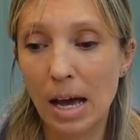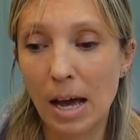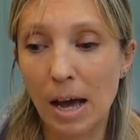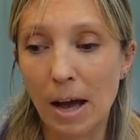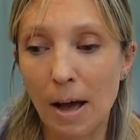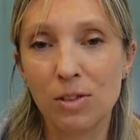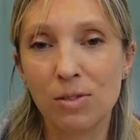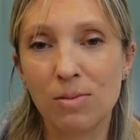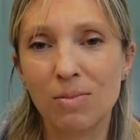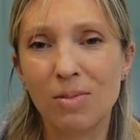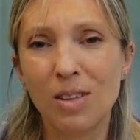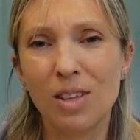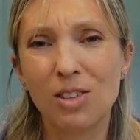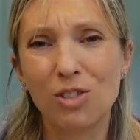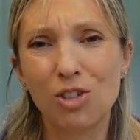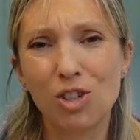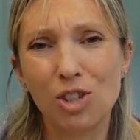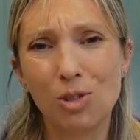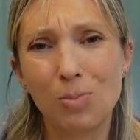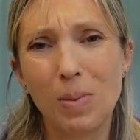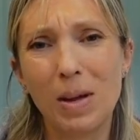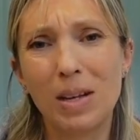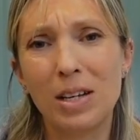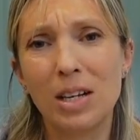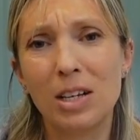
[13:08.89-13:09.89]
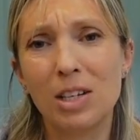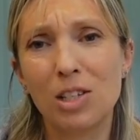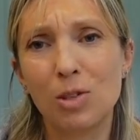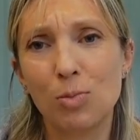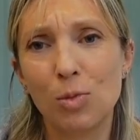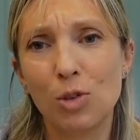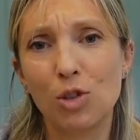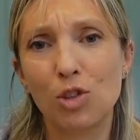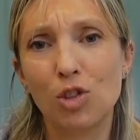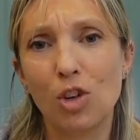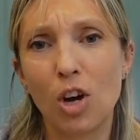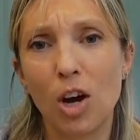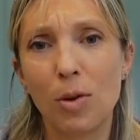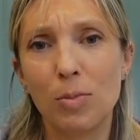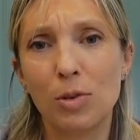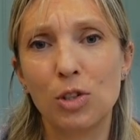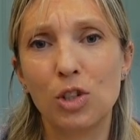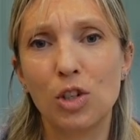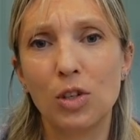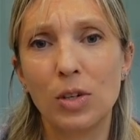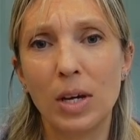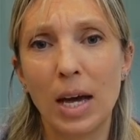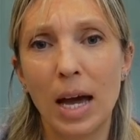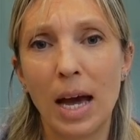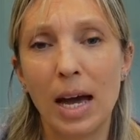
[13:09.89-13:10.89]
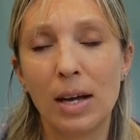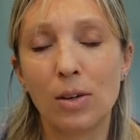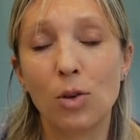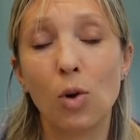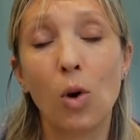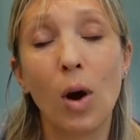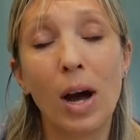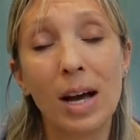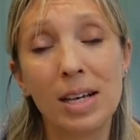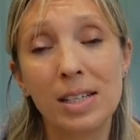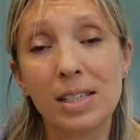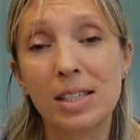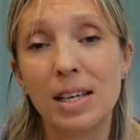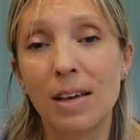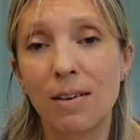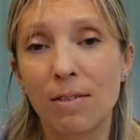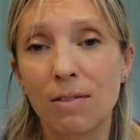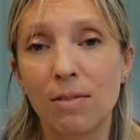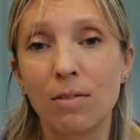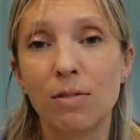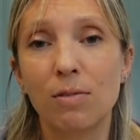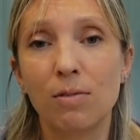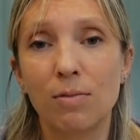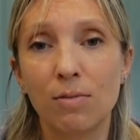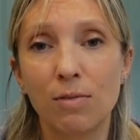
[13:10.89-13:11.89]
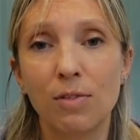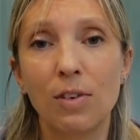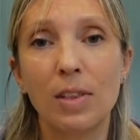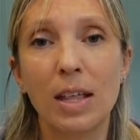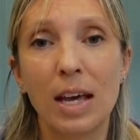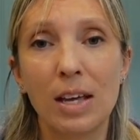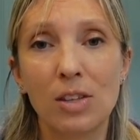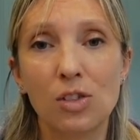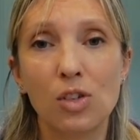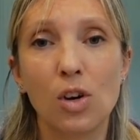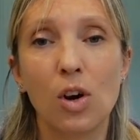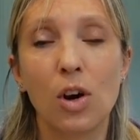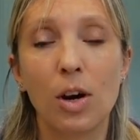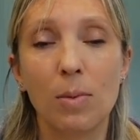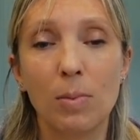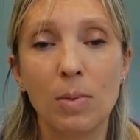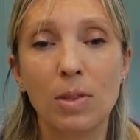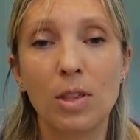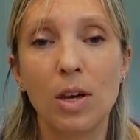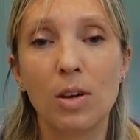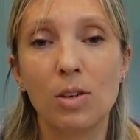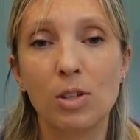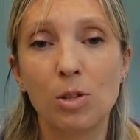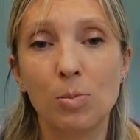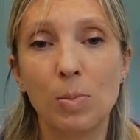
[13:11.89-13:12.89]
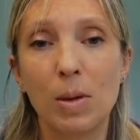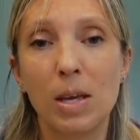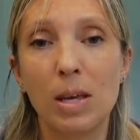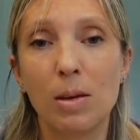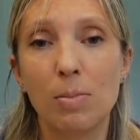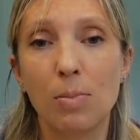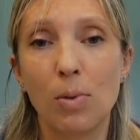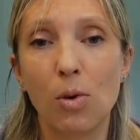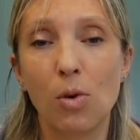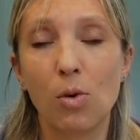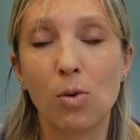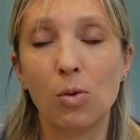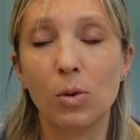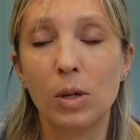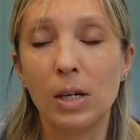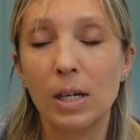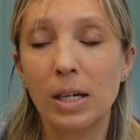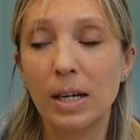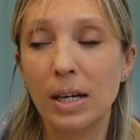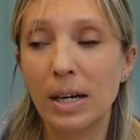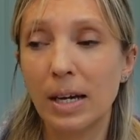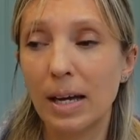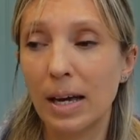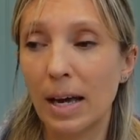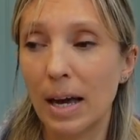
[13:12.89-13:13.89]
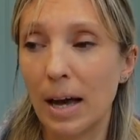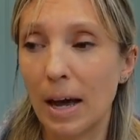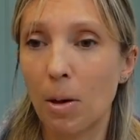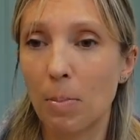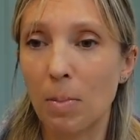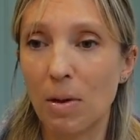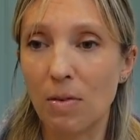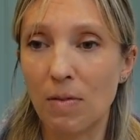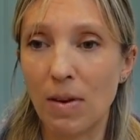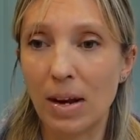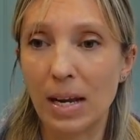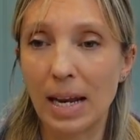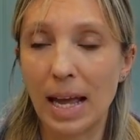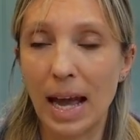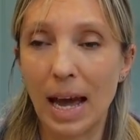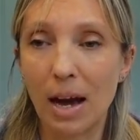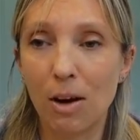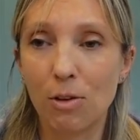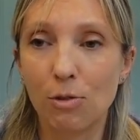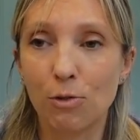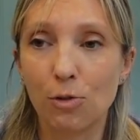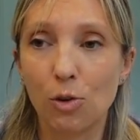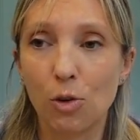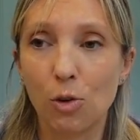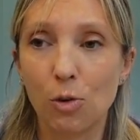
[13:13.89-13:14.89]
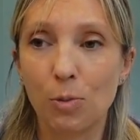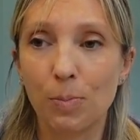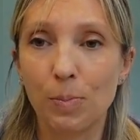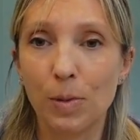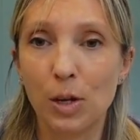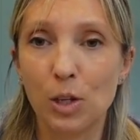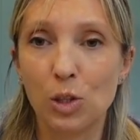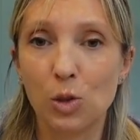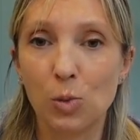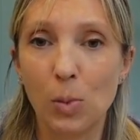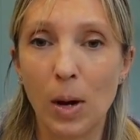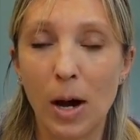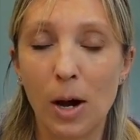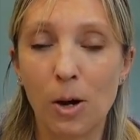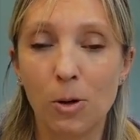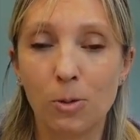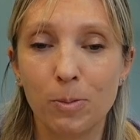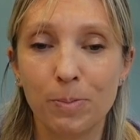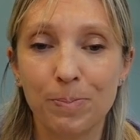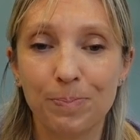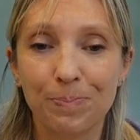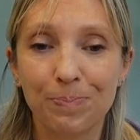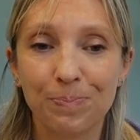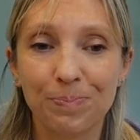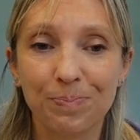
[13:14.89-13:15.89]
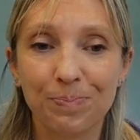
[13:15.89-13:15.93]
And just spending as much time as you can, or asking for that time with those people, can be really helpful as well.